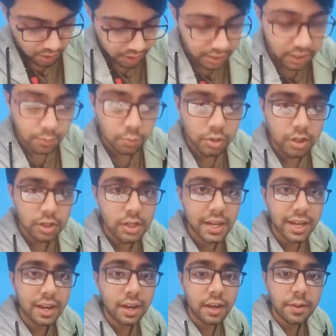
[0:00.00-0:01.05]
in the pudendal
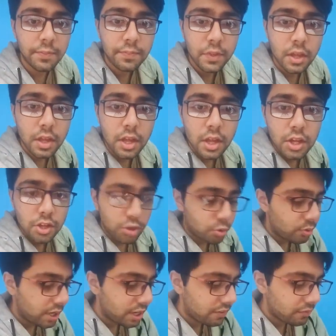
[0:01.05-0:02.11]
canal. So
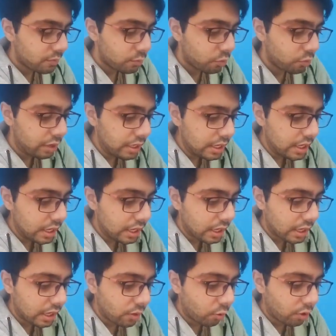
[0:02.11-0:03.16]
next we move on.
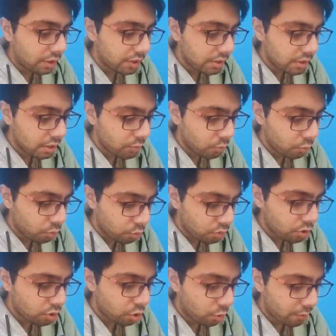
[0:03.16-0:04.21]
What is the
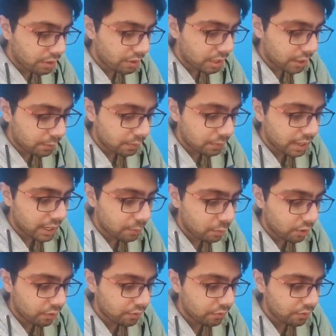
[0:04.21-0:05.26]
most common subtype
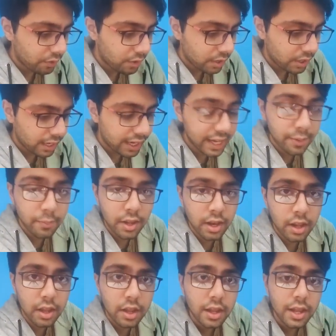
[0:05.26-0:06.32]
of AML?
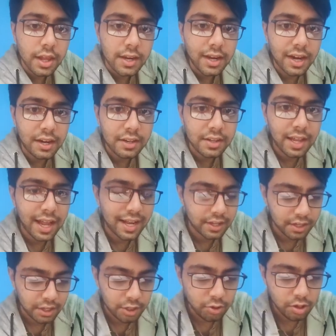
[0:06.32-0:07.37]
That is the
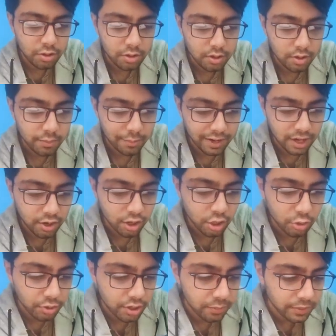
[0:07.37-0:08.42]
acute myeloid
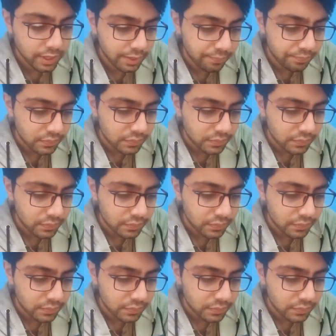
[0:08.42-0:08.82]
leukemia